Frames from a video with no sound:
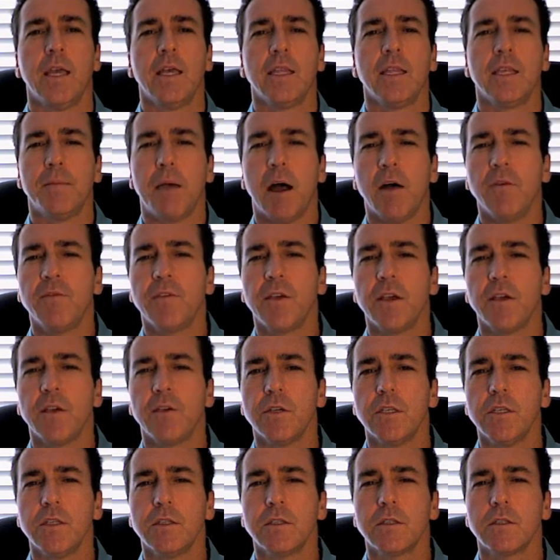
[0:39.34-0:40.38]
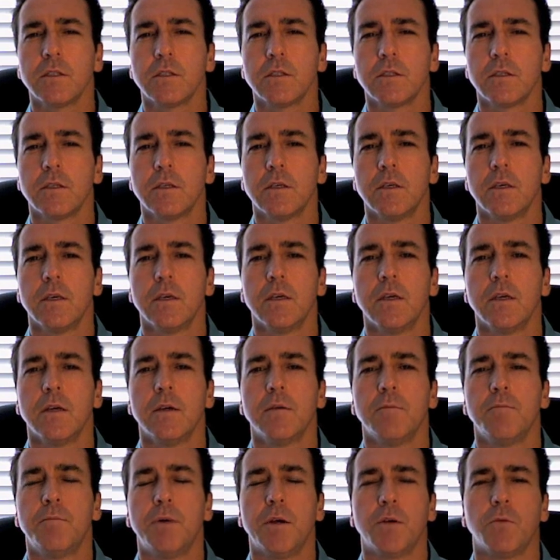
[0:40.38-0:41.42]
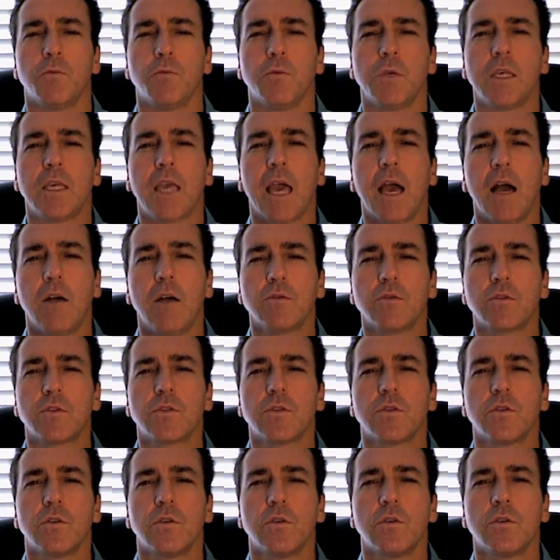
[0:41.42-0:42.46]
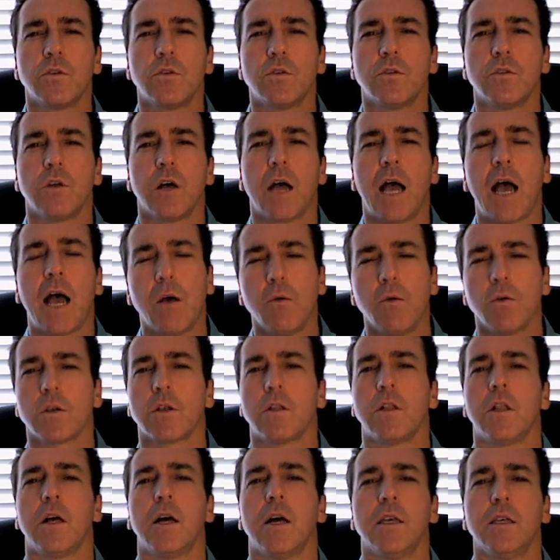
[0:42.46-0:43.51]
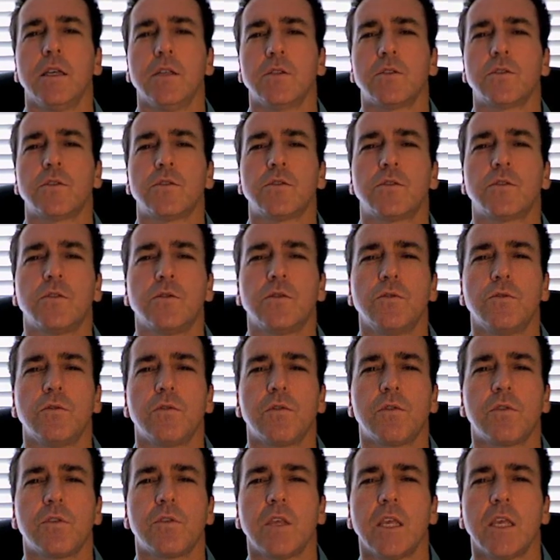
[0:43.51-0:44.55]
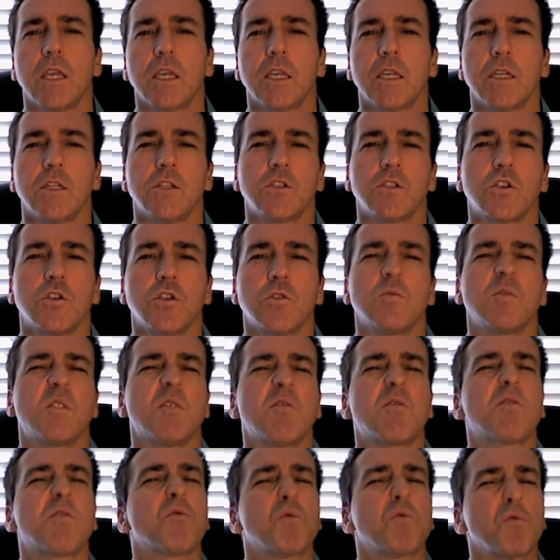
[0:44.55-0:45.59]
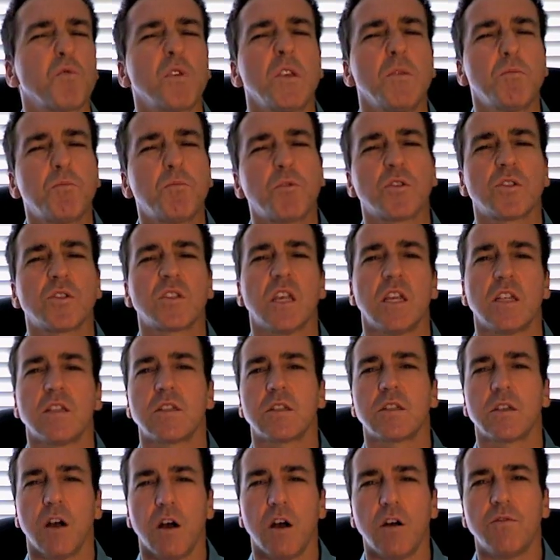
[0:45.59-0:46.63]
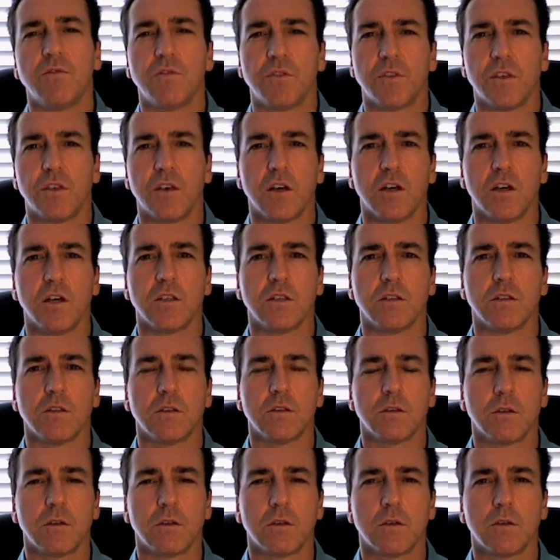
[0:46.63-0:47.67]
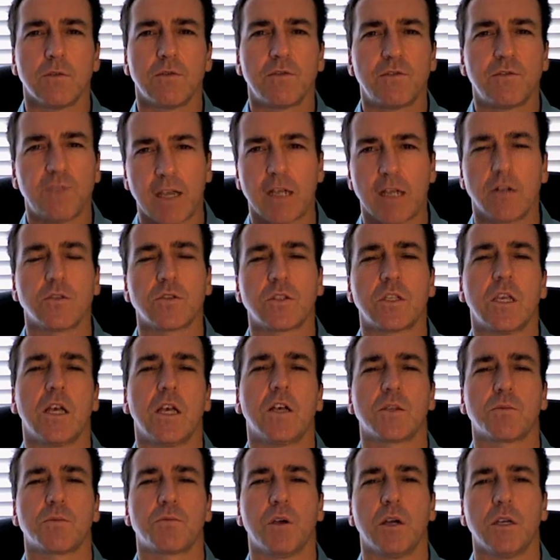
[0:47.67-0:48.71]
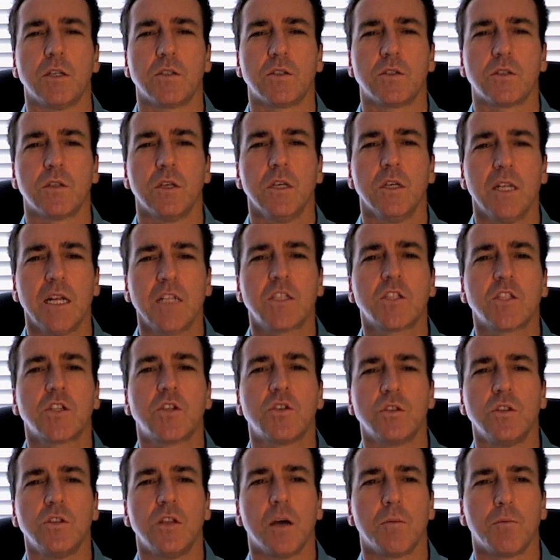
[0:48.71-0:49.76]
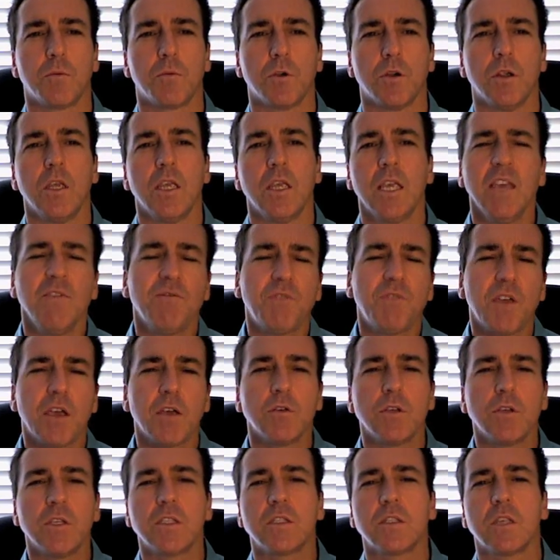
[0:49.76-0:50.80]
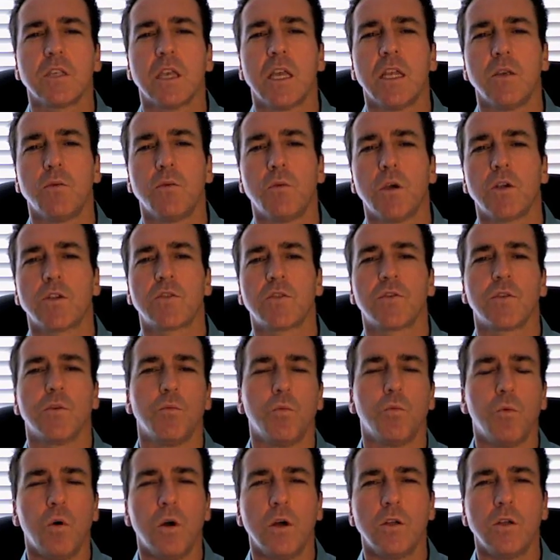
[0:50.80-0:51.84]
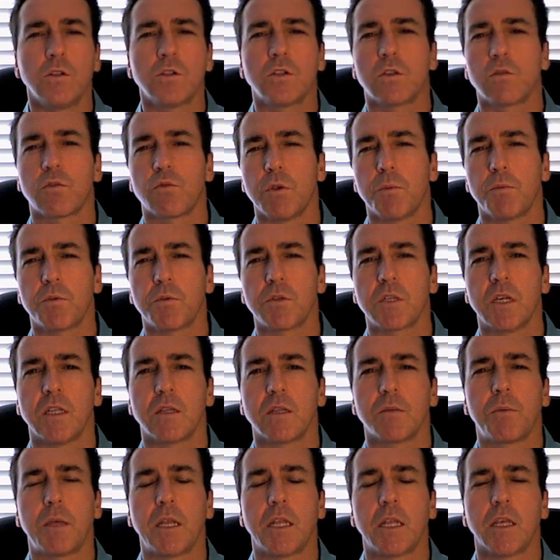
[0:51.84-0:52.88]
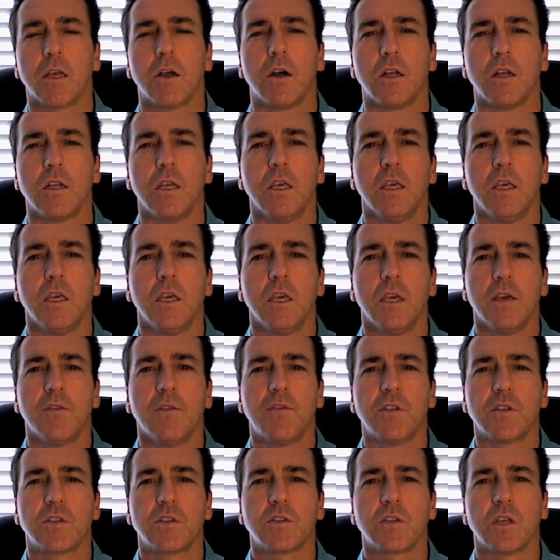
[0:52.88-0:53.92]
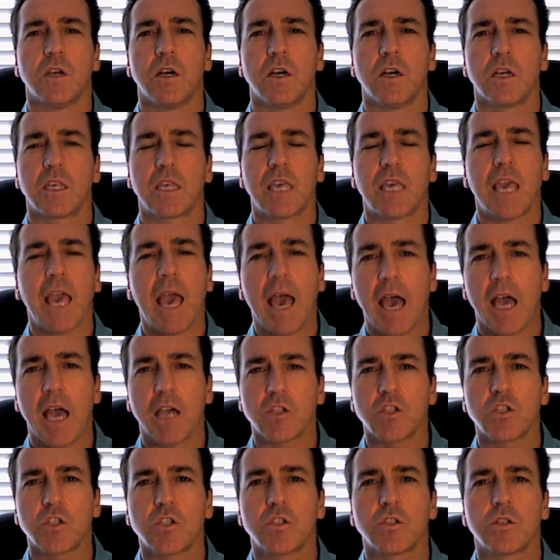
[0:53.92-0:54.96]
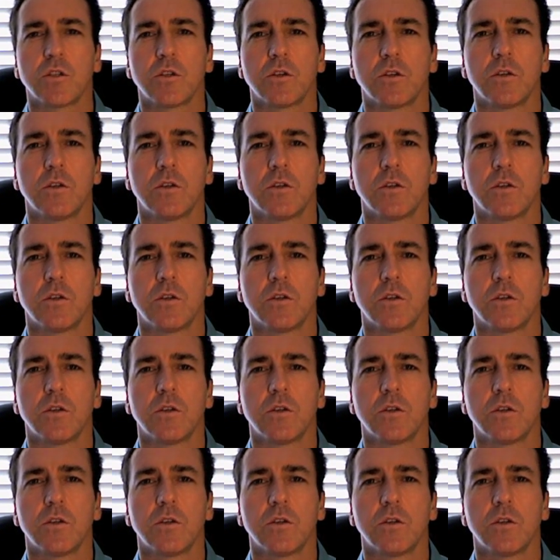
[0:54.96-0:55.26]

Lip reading: The amount varies, but we counsel our clients to think in terms of 3% of the final sales price. That's a good number. It varies anywhere from 1 to 3% depending on if it's a cash